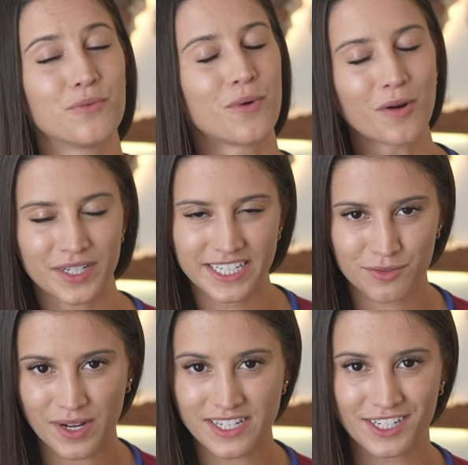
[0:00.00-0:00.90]
won't need to
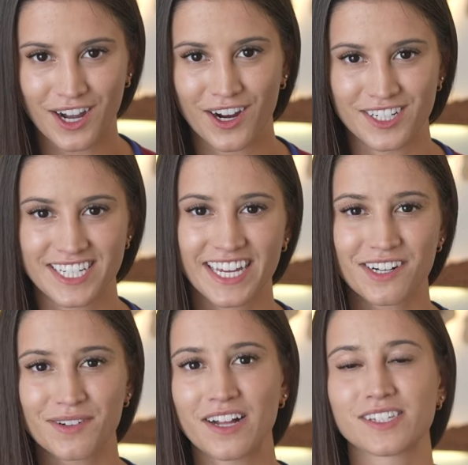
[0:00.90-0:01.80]
rent a car to get
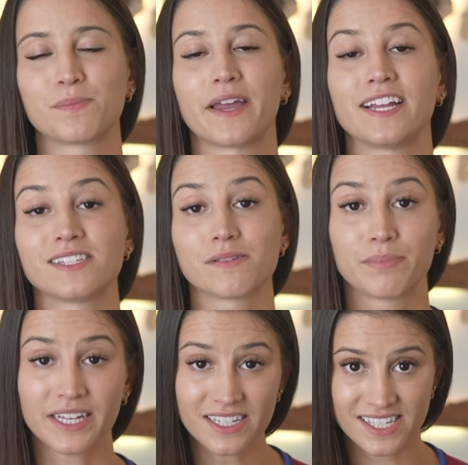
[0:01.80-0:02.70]
around Spain's
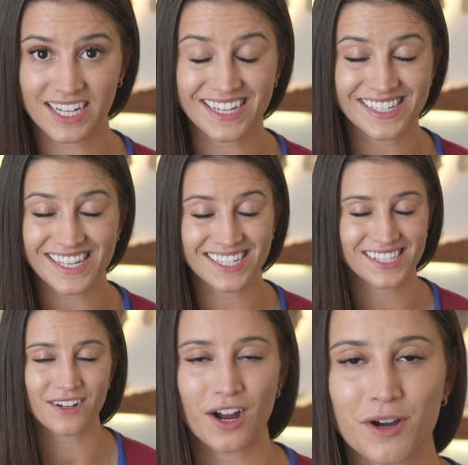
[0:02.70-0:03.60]
big cities, as
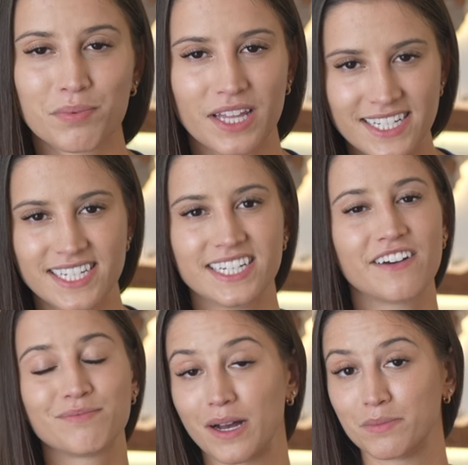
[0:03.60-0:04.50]
there are plenty
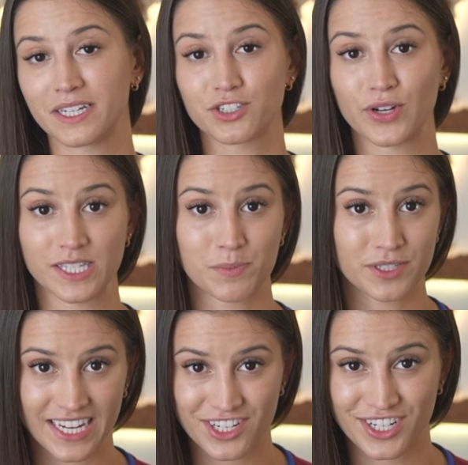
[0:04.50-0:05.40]
of public
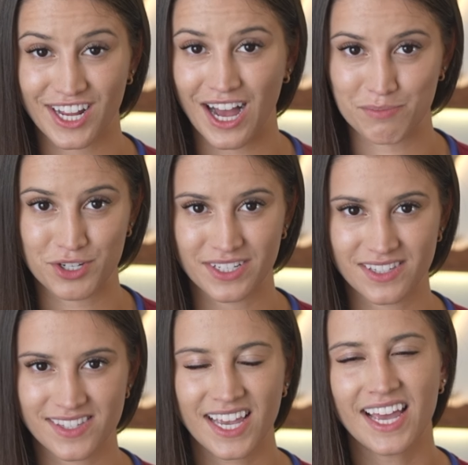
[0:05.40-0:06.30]
transportation options.